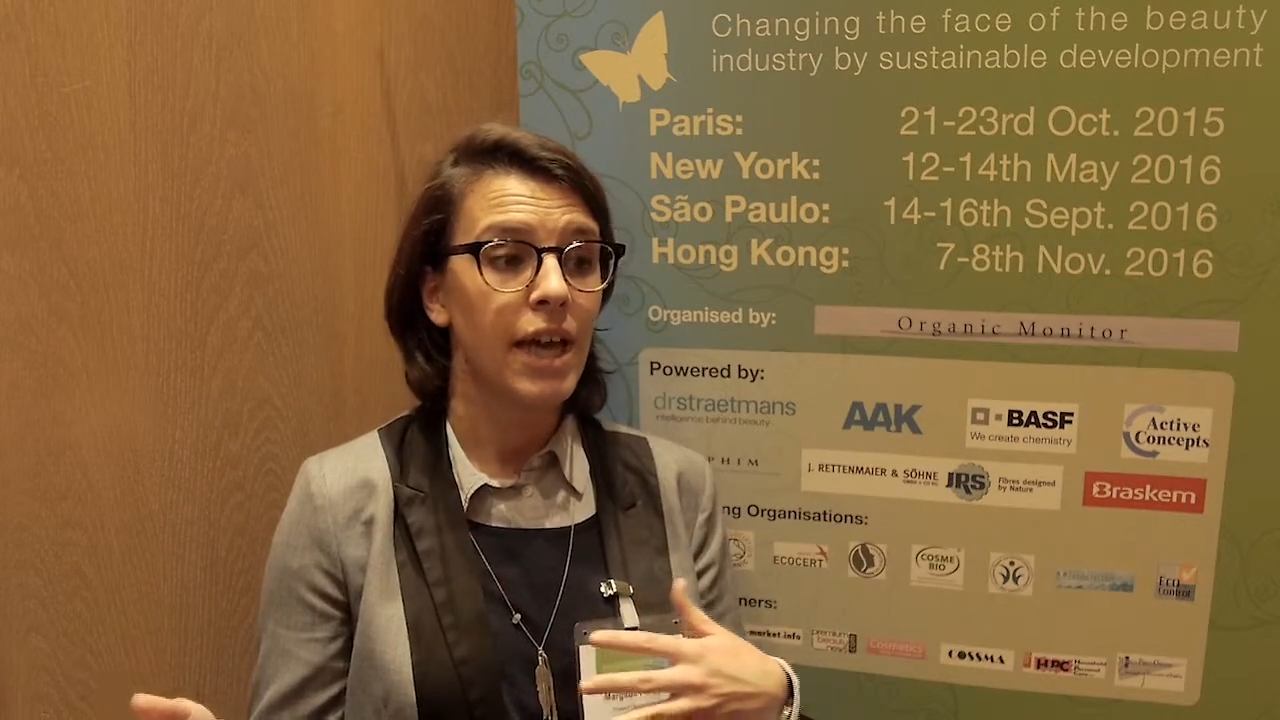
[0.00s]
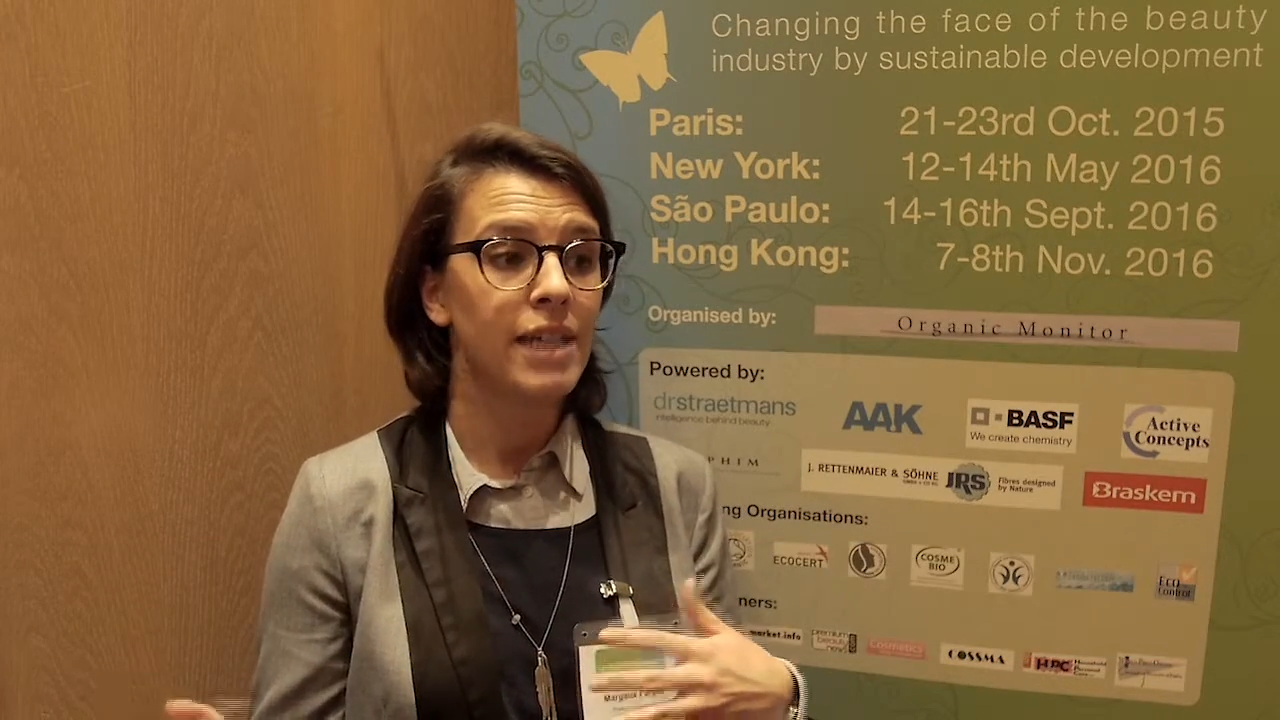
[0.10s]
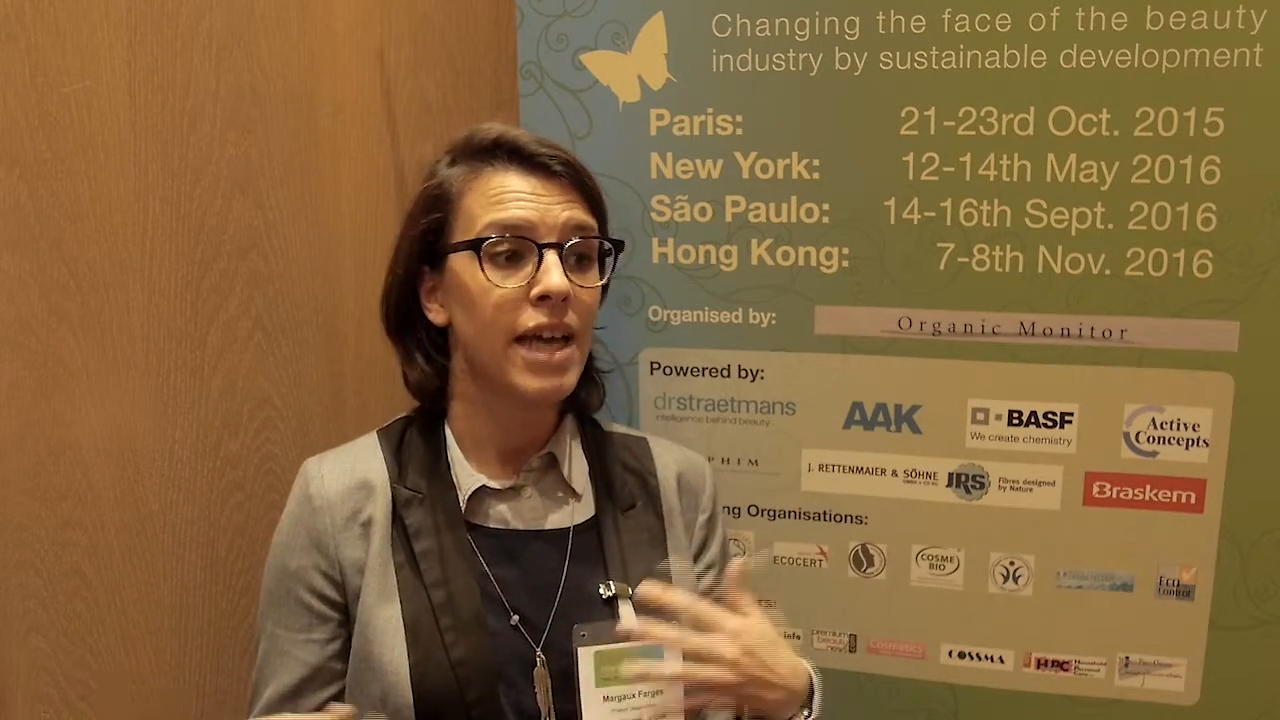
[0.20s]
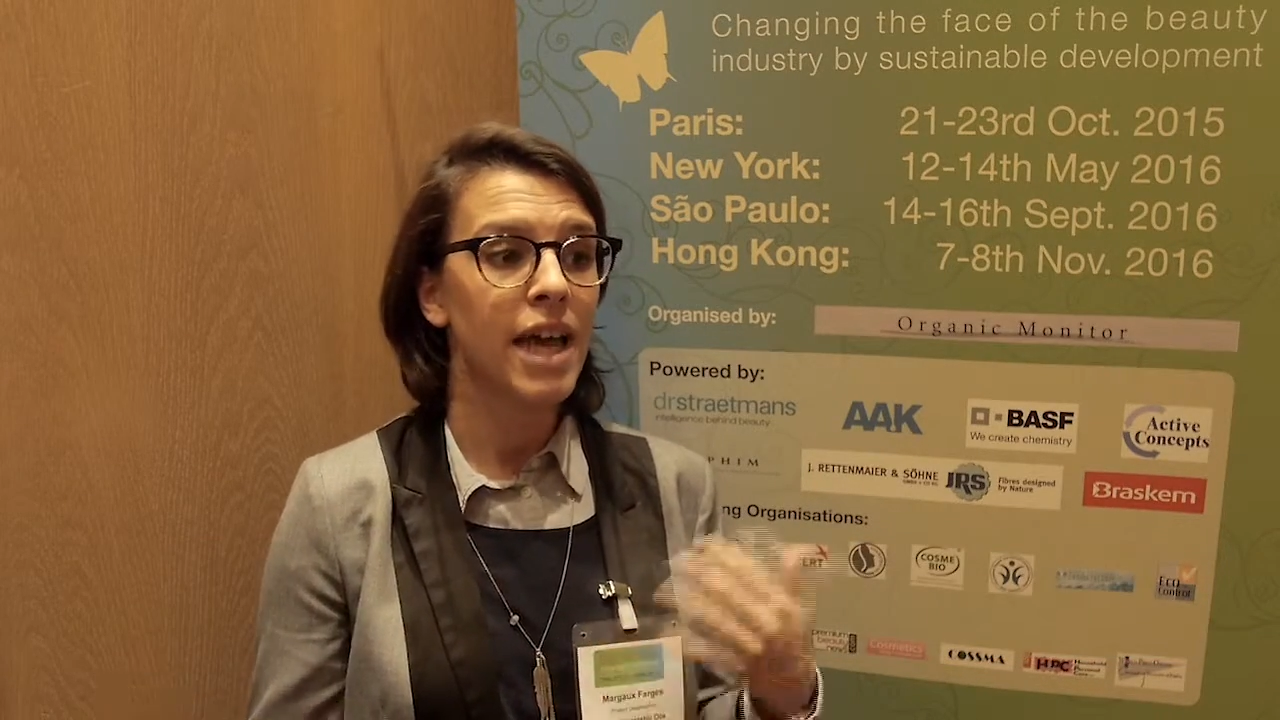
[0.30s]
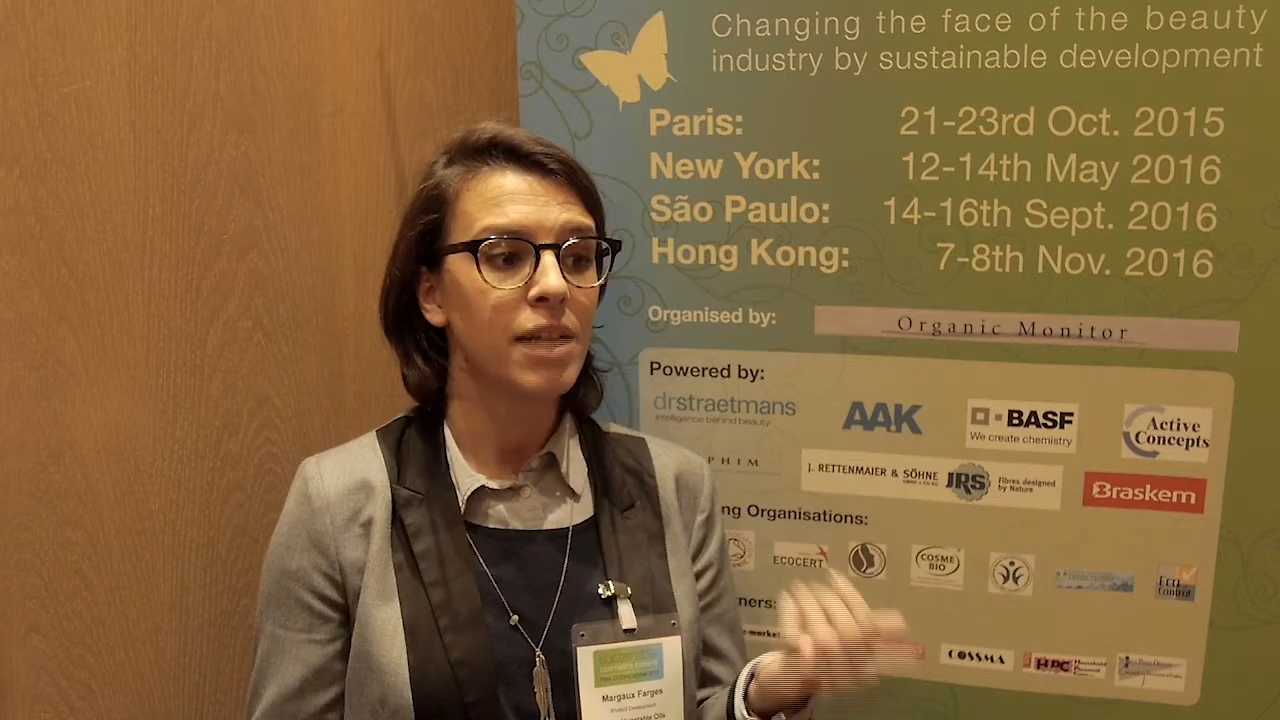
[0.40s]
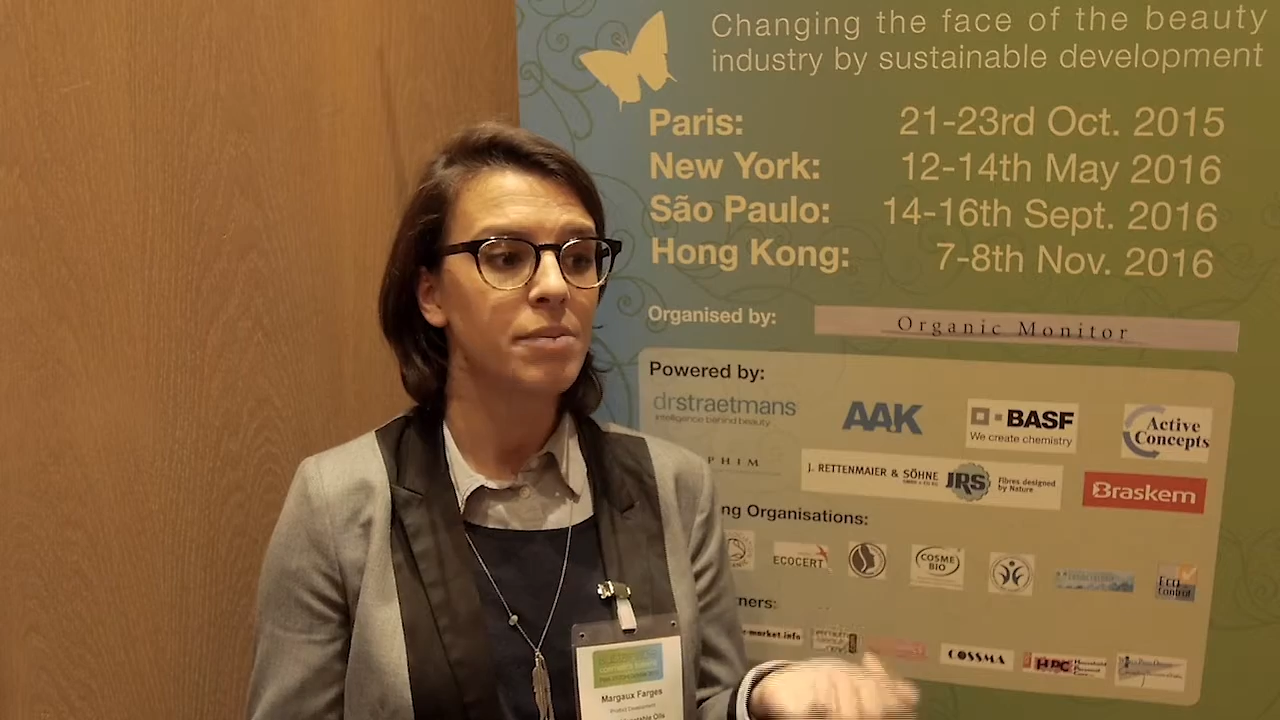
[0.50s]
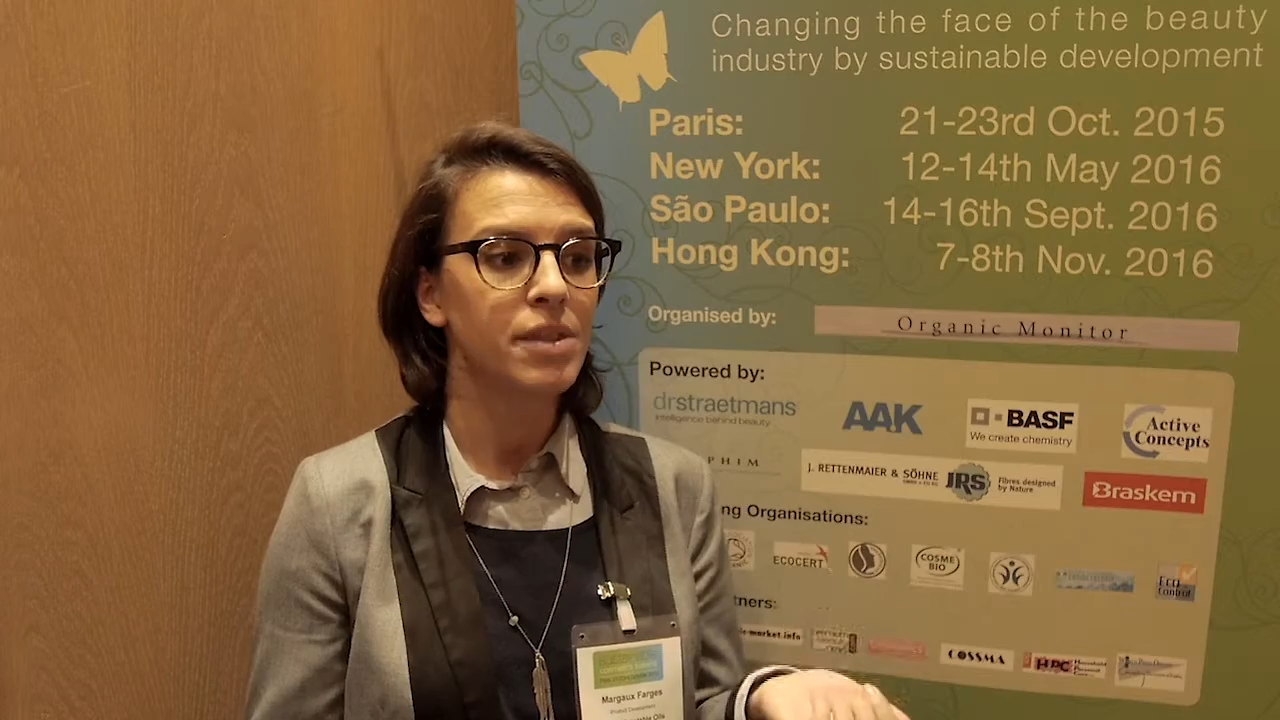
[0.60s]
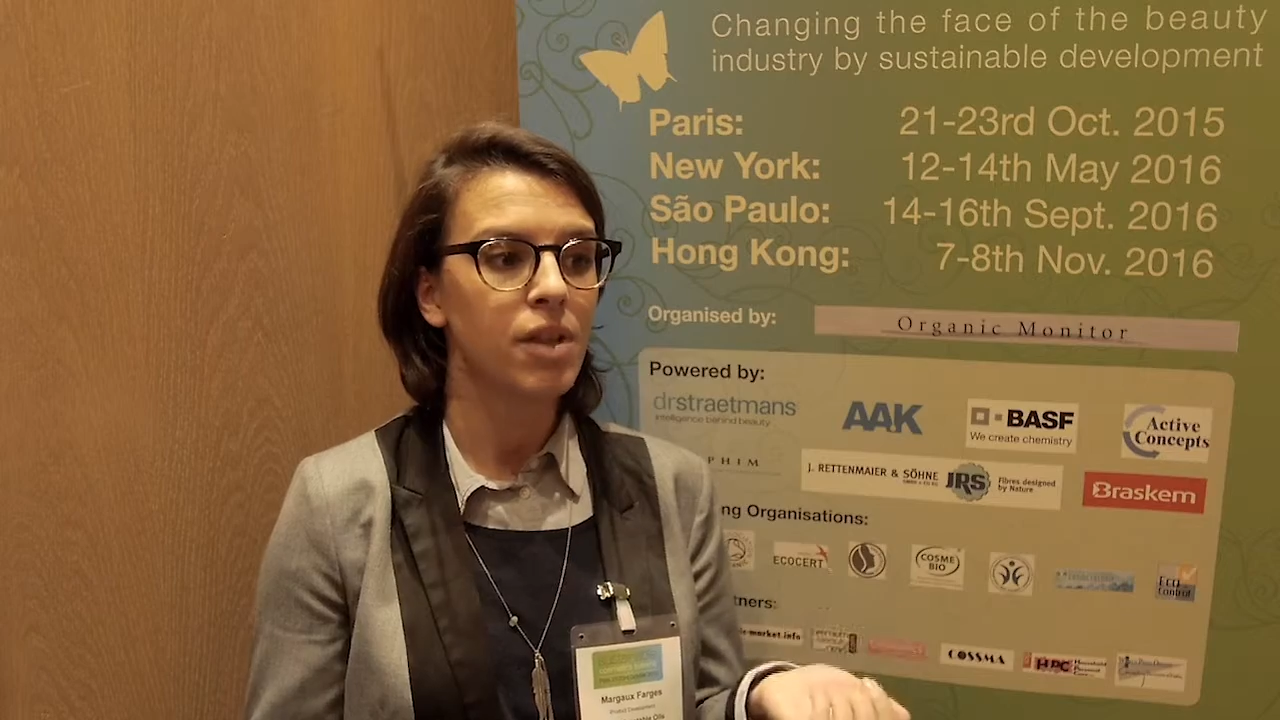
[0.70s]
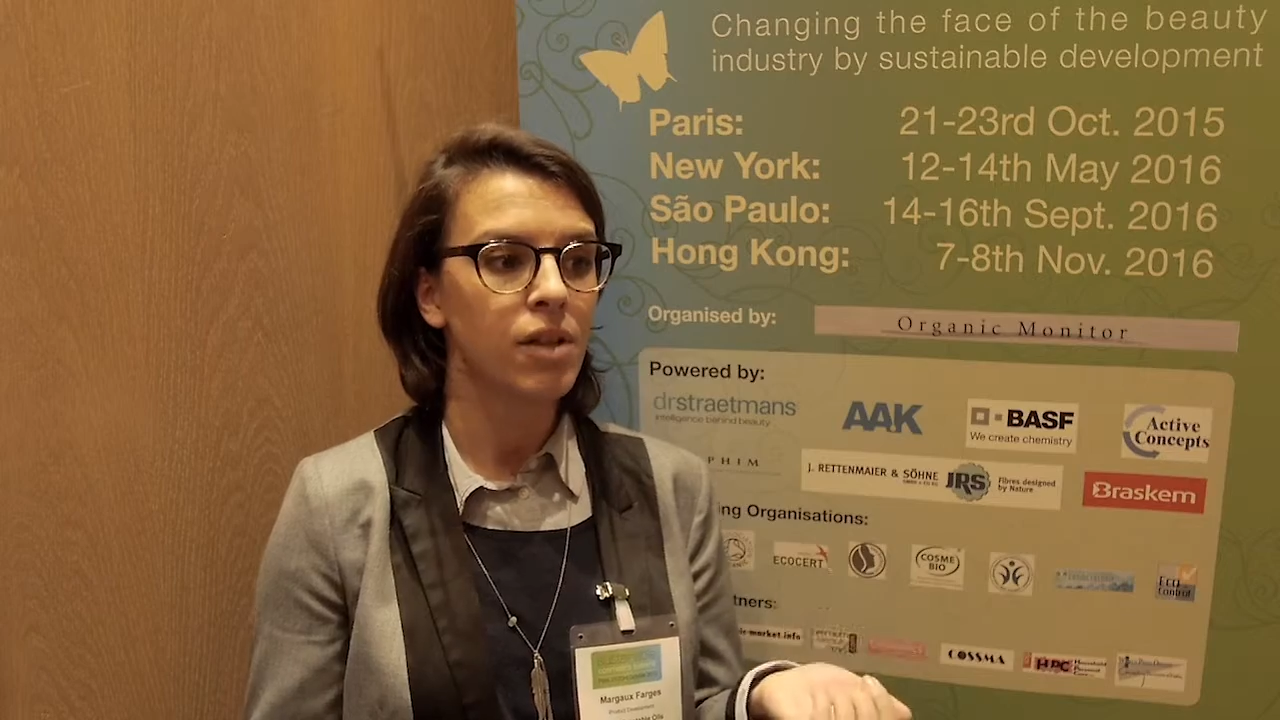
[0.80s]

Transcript: It helps